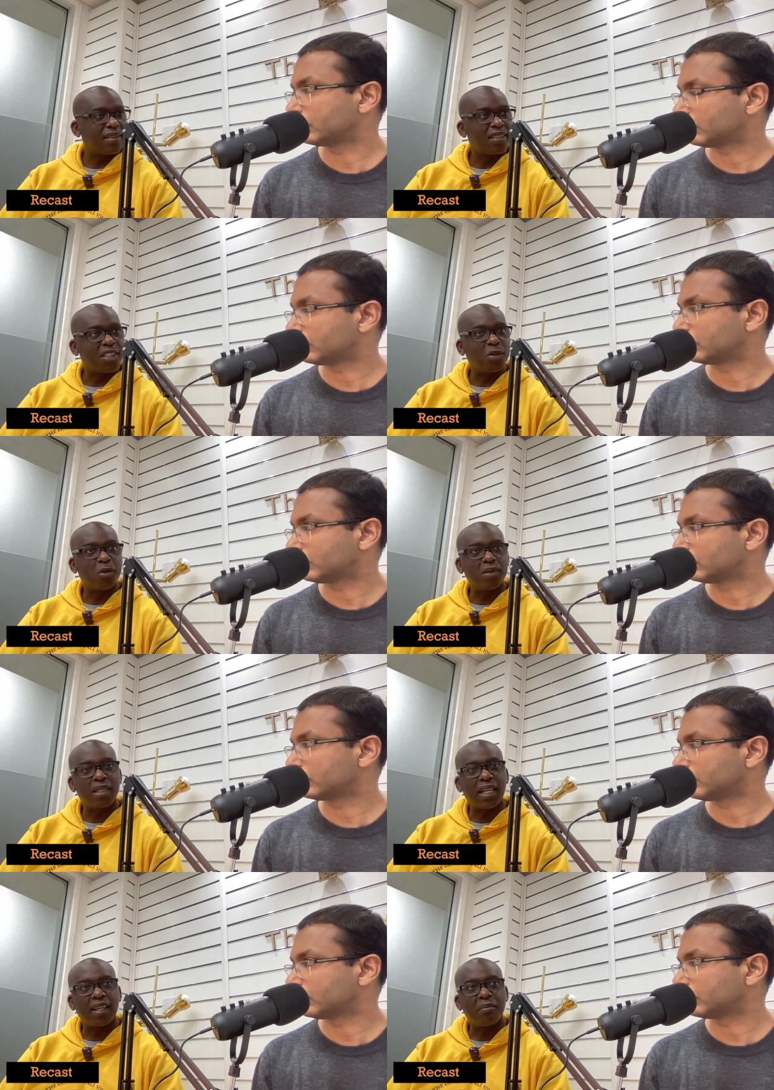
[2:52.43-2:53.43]
Speaker 1: she'll
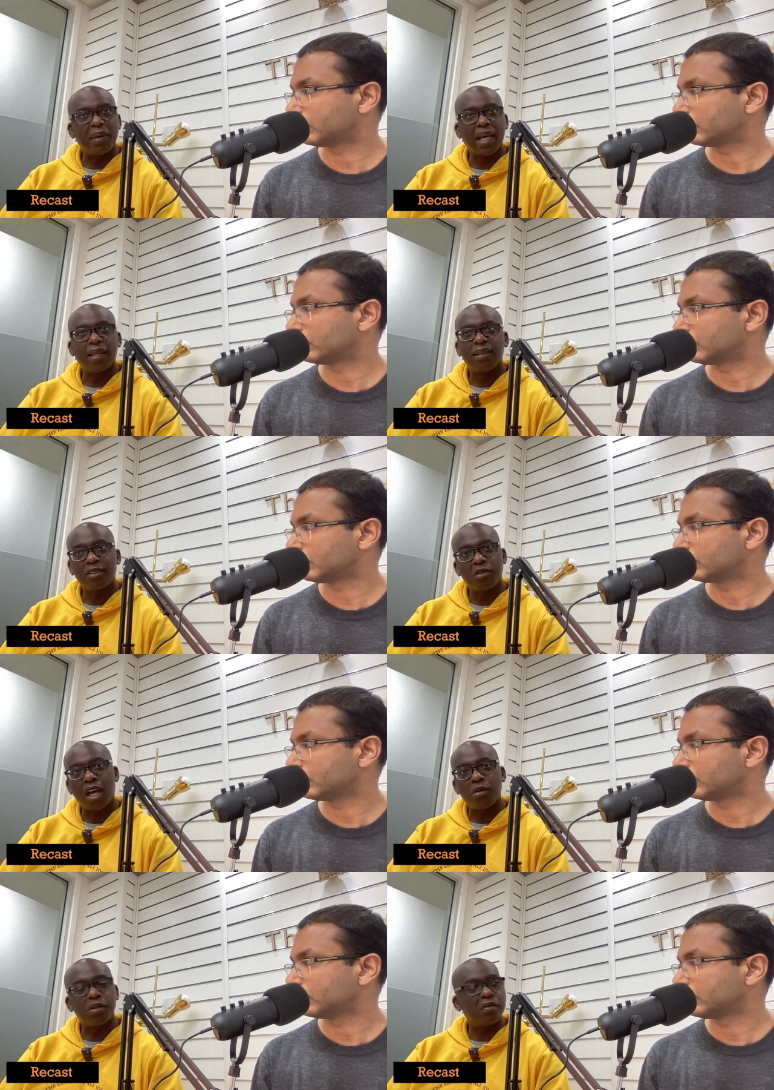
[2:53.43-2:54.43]
take it back to the
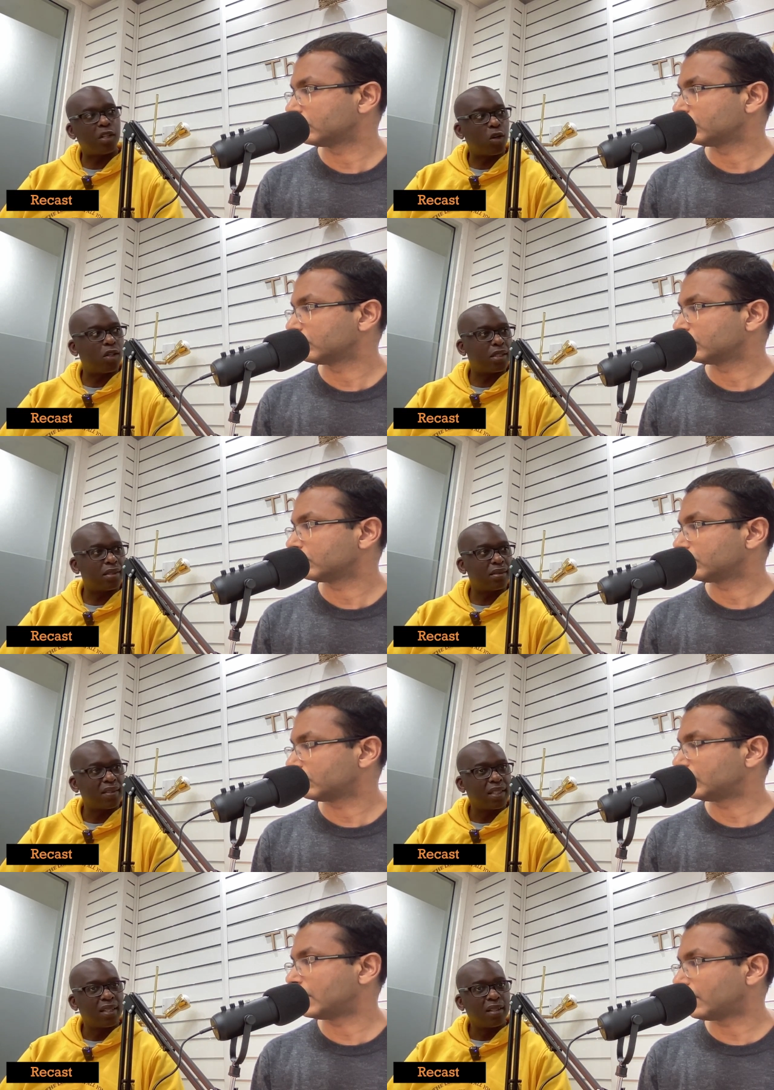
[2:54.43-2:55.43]
house of the
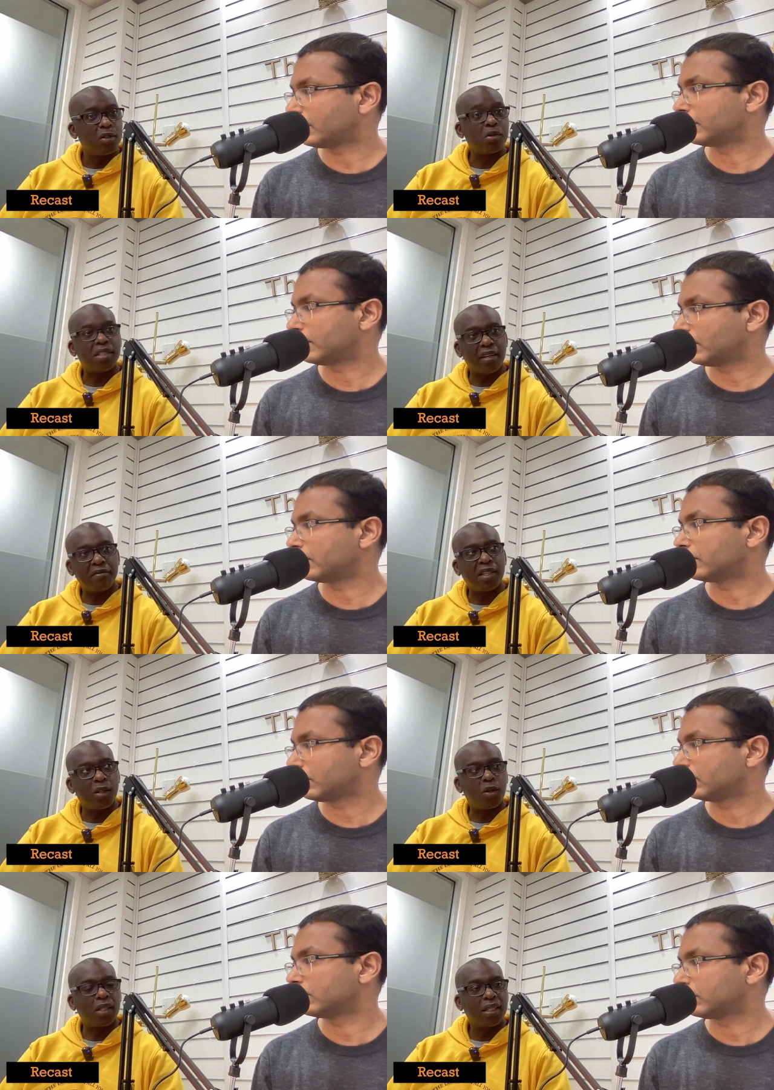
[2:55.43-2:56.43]
Lord. Yeah. To serve yeah. the
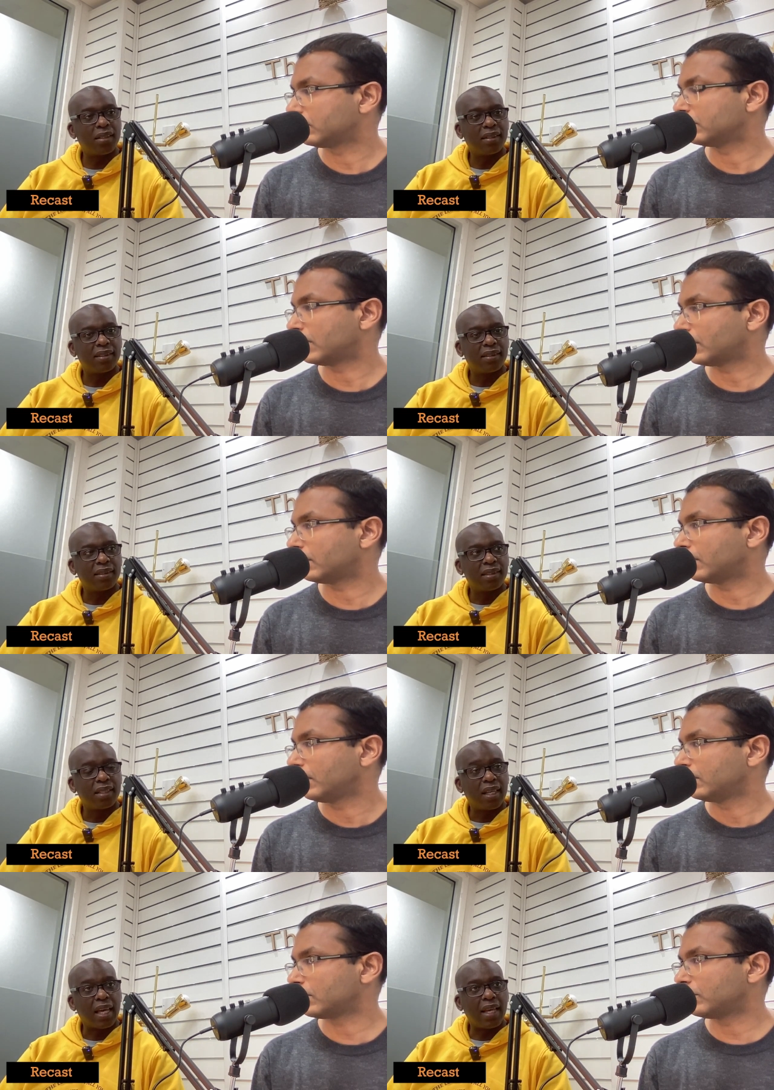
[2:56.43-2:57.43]
Lord. Yeah.
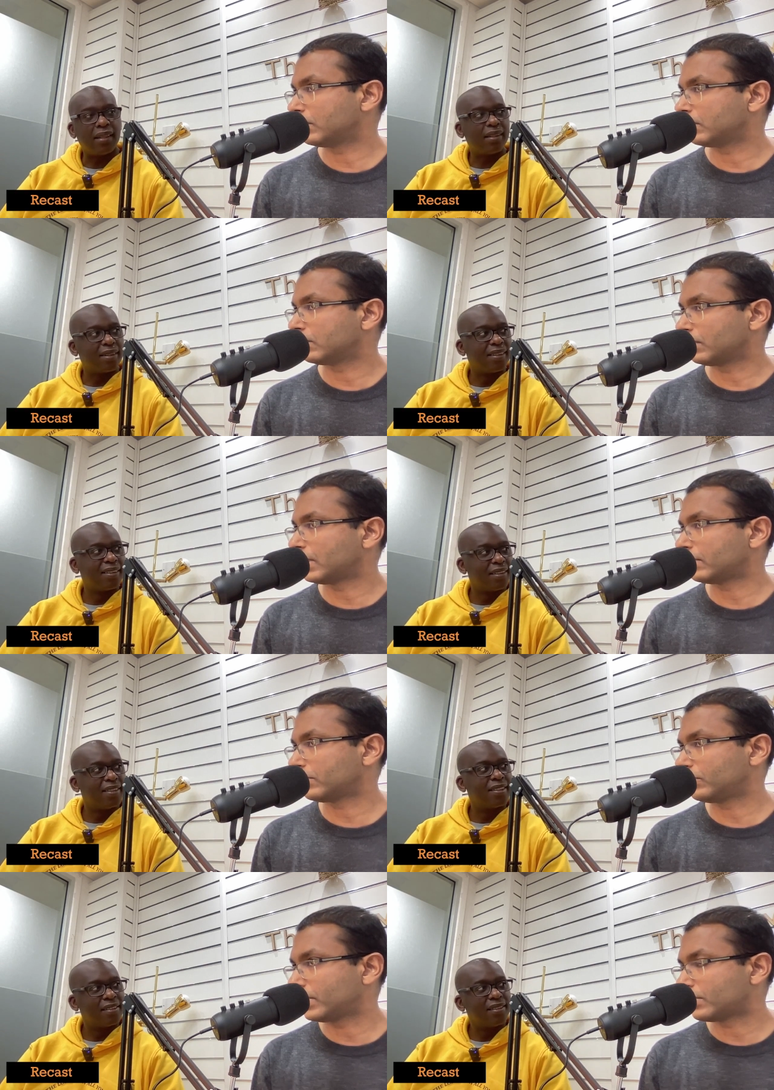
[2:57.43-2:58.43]
It's a good. So
Speaker 2: that
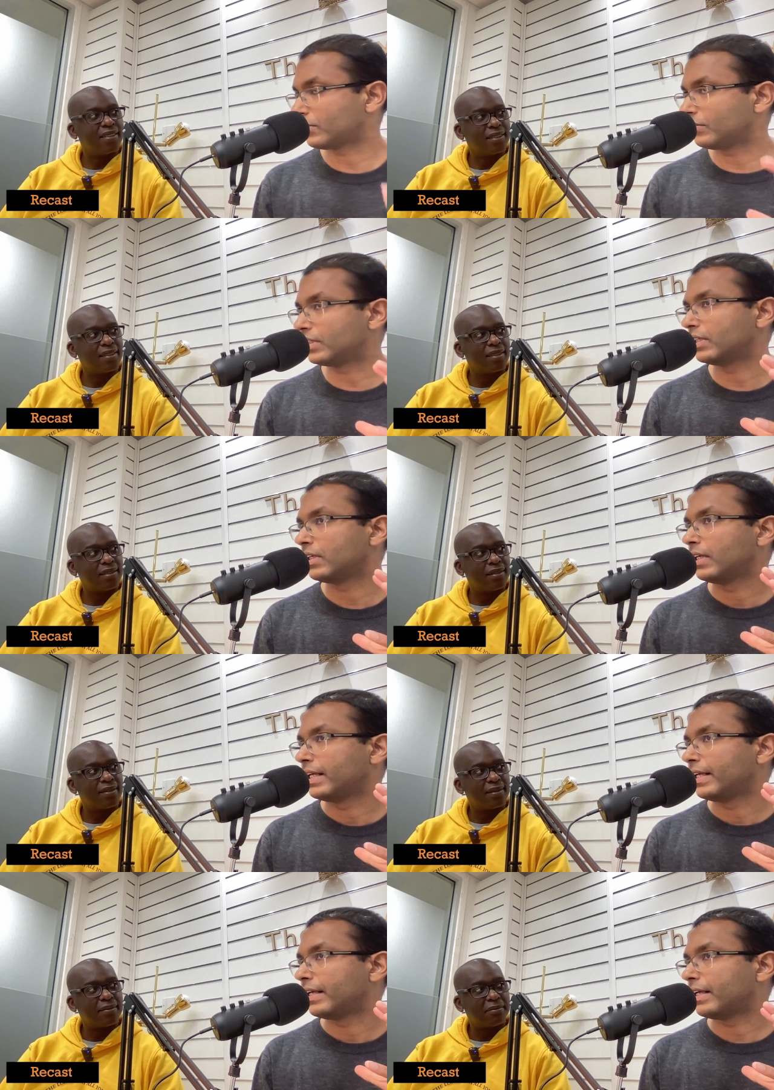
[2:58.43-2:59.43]
story is a good
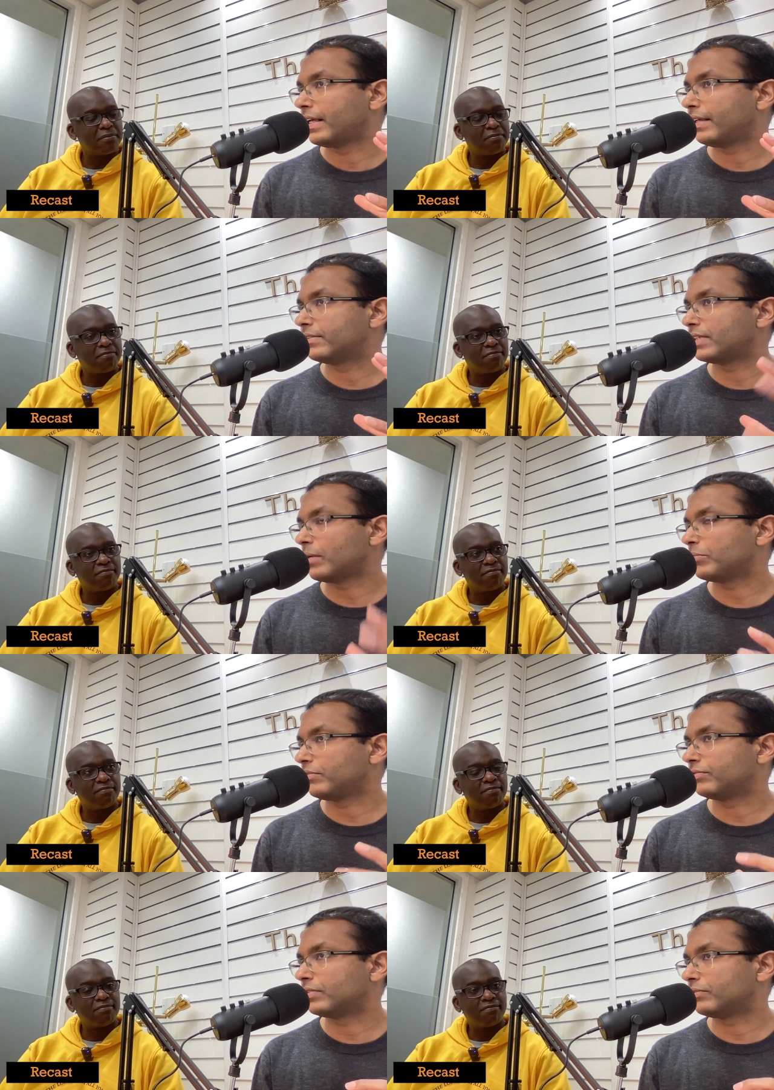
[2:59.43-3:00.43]
example
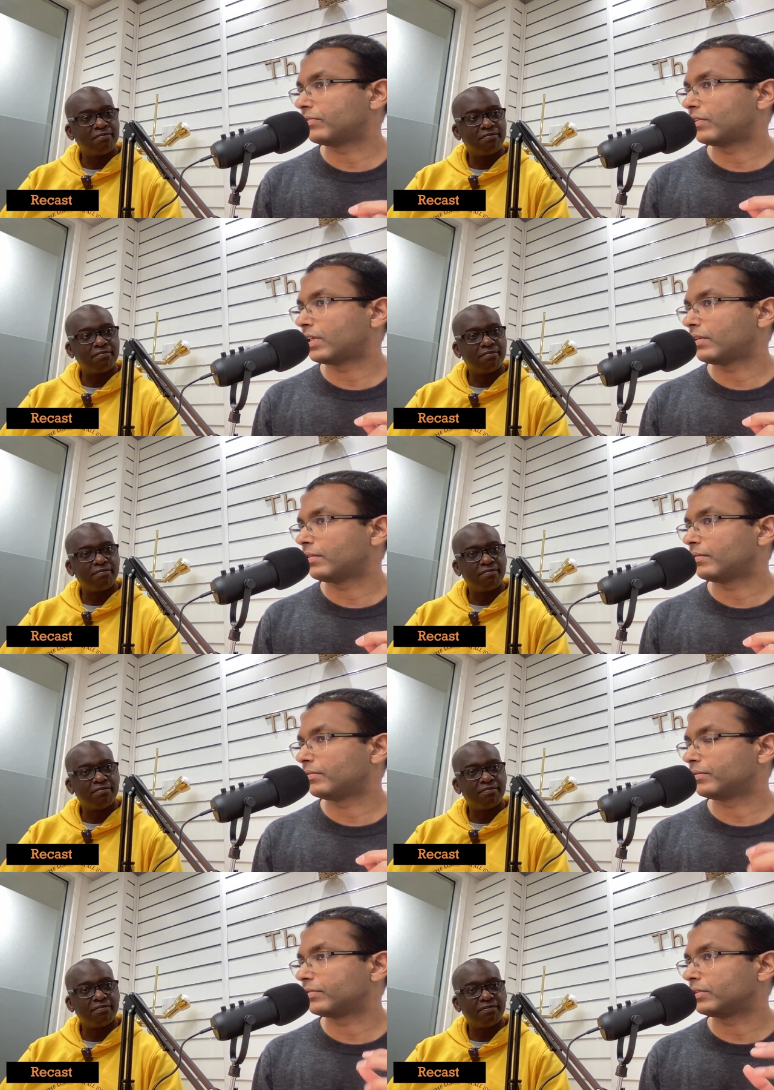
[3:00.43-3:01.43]
uh, for,
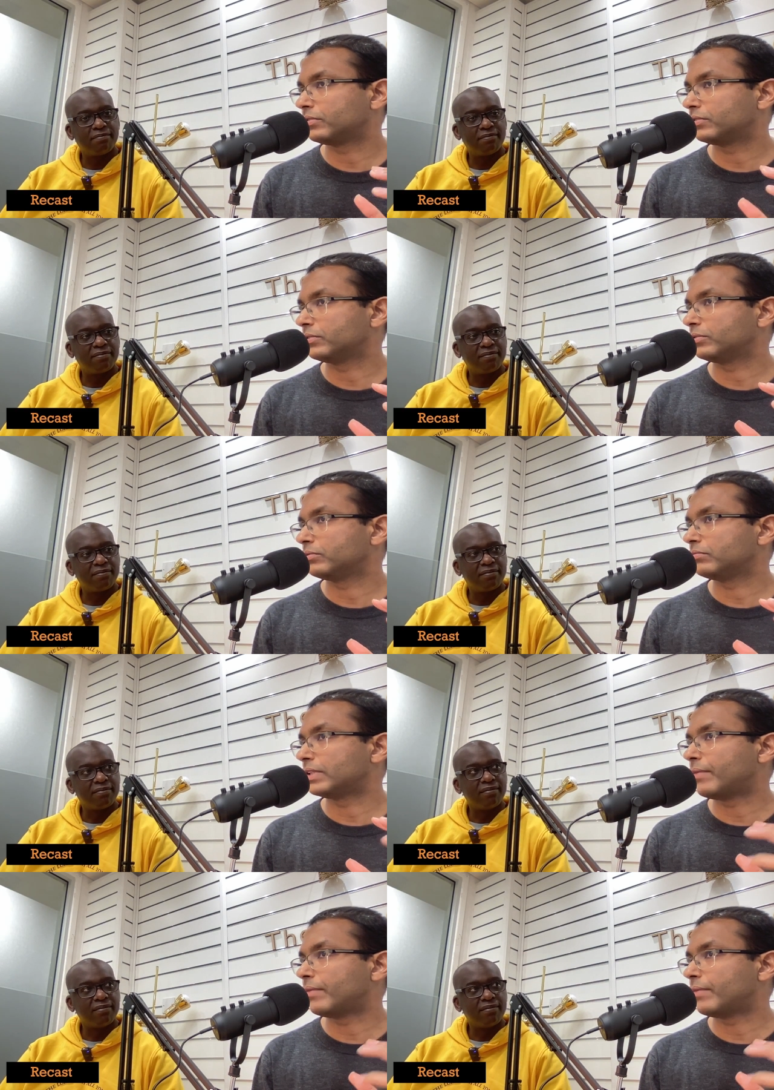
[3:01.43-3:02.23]
uh, for to, to